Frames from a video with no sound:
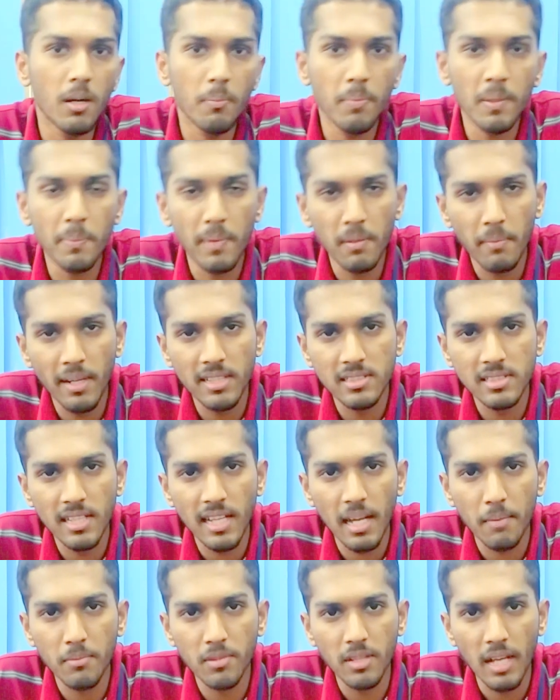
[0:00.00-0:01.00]
People might say
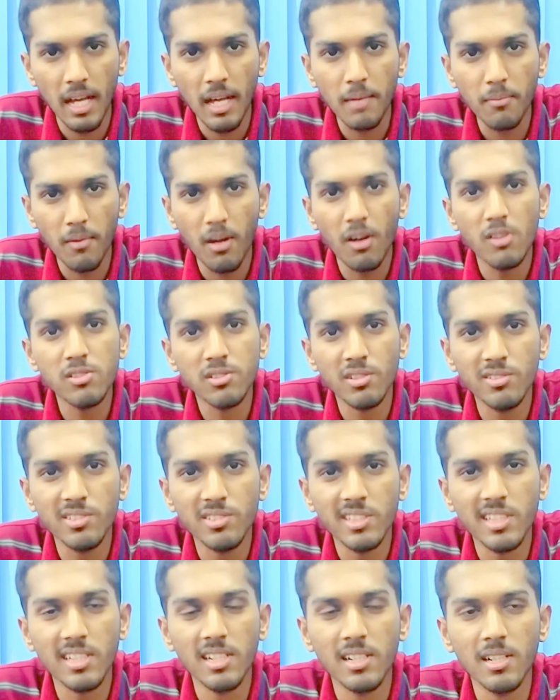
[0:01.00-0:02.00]
I'm also
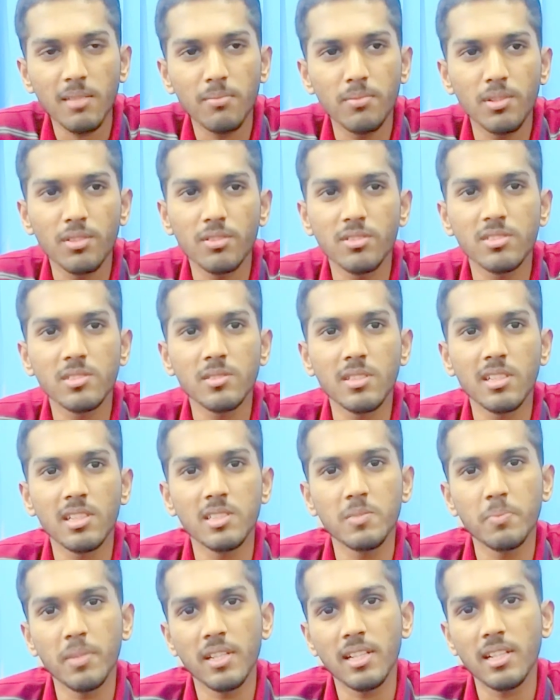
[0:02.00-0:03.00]
using a Bluetooth
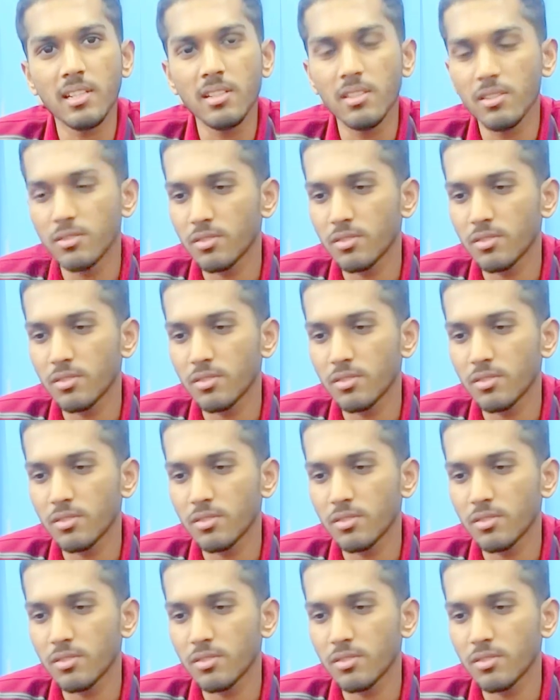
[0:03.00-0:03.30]
speaker.